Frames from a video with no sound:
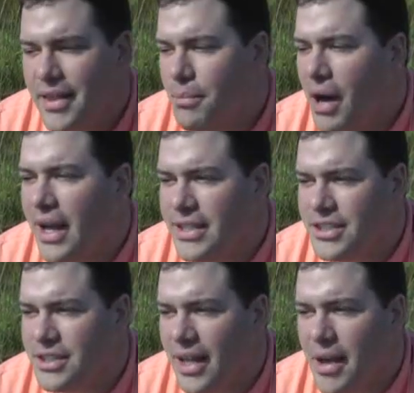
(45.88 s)
And the bodies
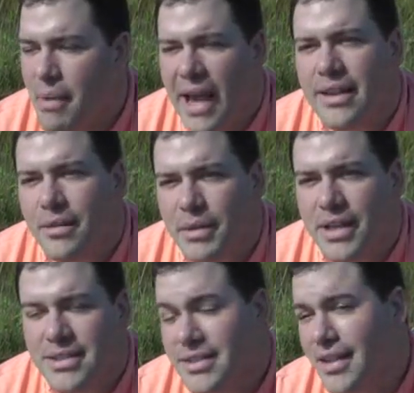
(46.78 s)
just lay abandoned
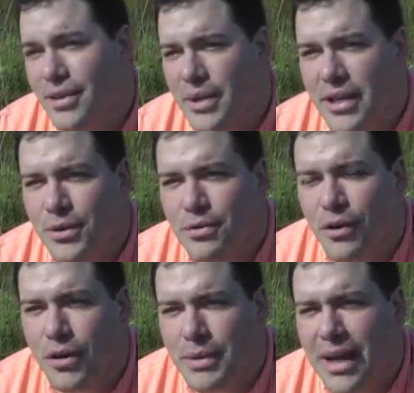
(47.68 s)
because there's nothing we can do for them